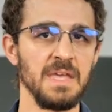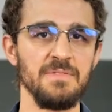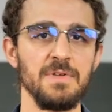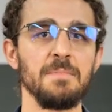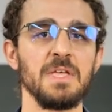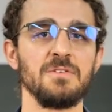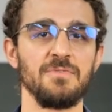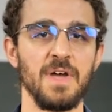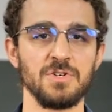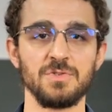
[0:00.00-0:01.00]
EV
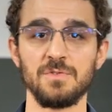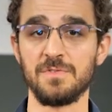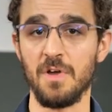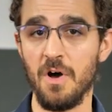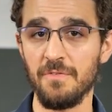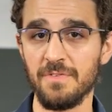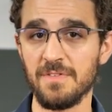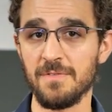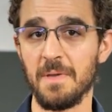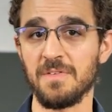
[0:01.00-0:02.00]
manufacturers
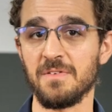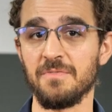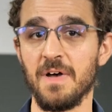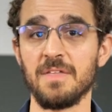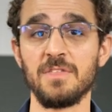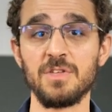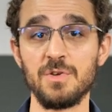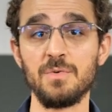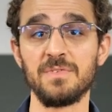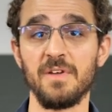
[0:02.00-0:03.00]
often specify the
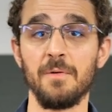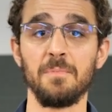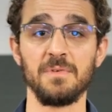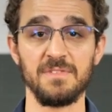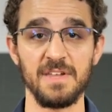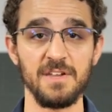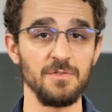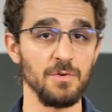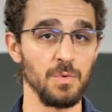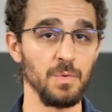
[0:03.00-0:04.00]
use of
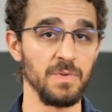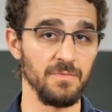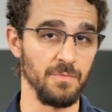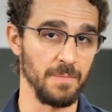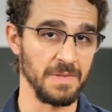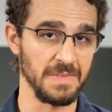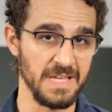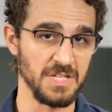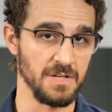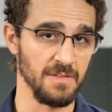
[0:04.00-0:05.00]
particular coolant
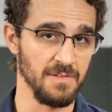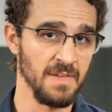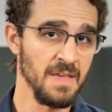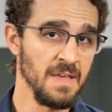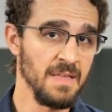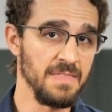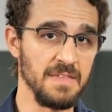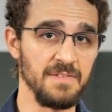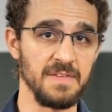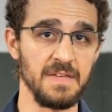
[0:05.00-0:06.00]
formulations.
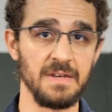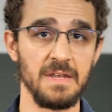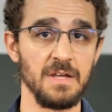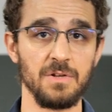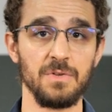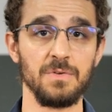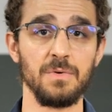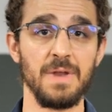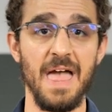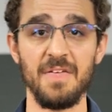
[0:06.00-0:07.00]
These can
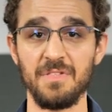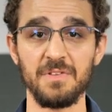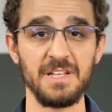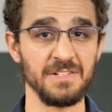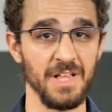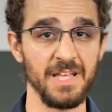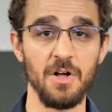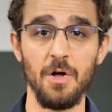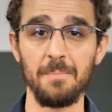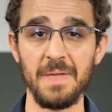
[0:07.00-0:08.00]
include ethylene
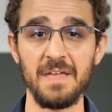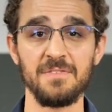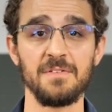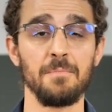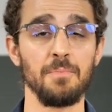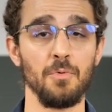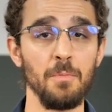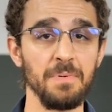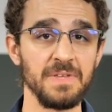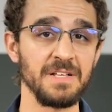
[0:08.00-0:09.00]
glycol-based,
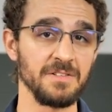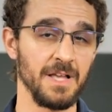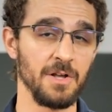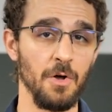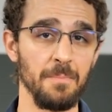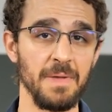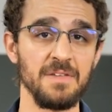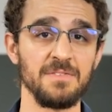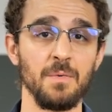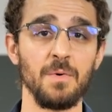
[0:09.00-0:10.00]
propylene
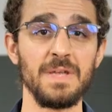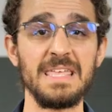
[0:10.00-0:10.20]
glycol-based, or